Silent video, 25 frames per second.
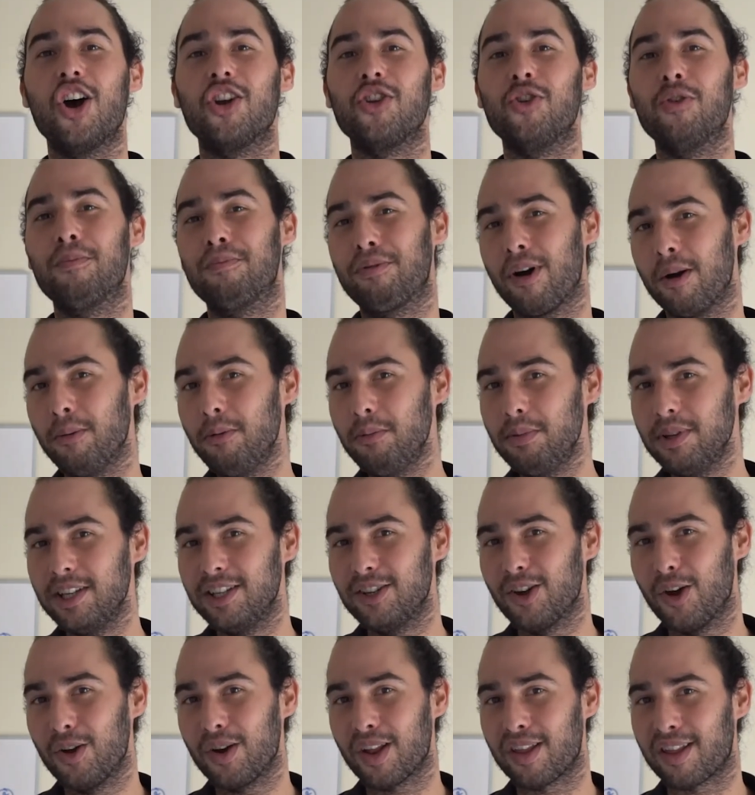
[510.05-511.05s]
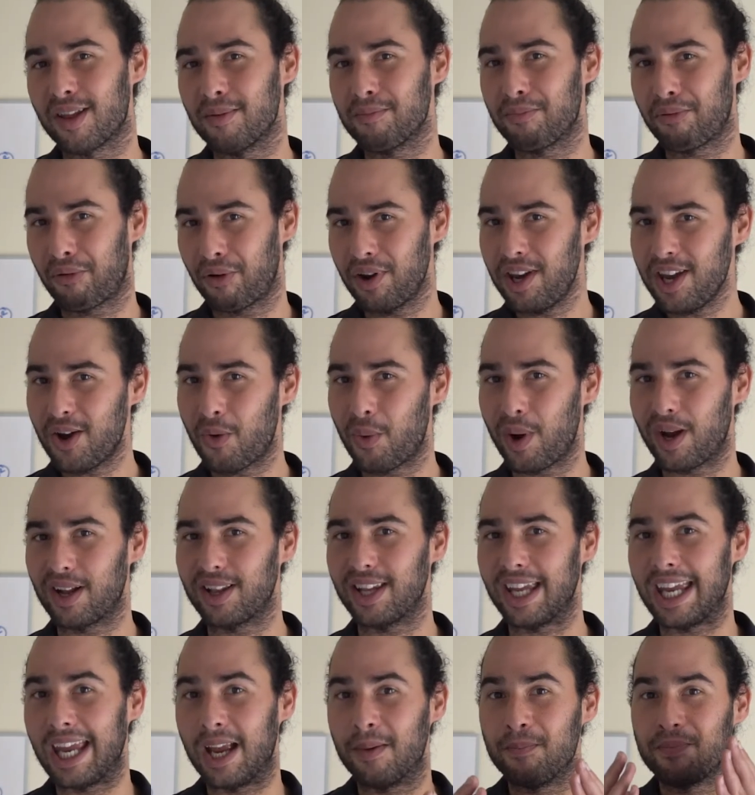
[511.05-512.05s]
you'll probably notice that pretty
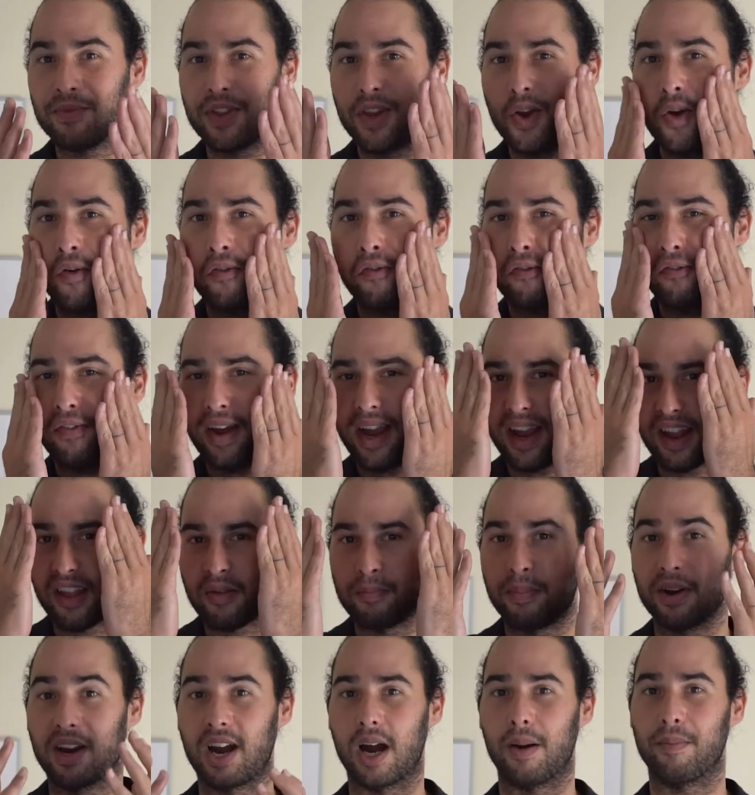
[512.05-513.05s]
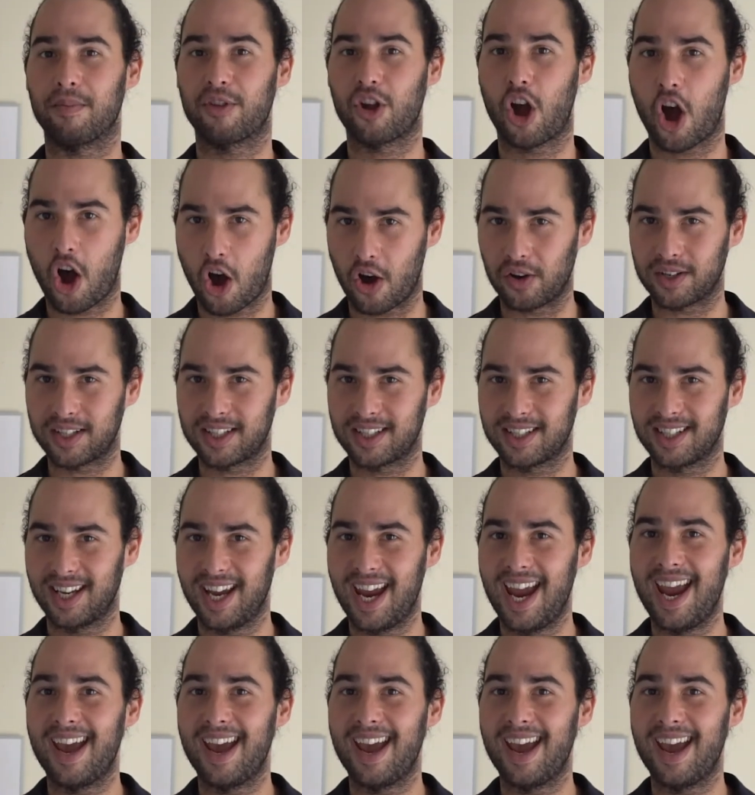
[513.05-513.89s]
quickly your face becomes hot.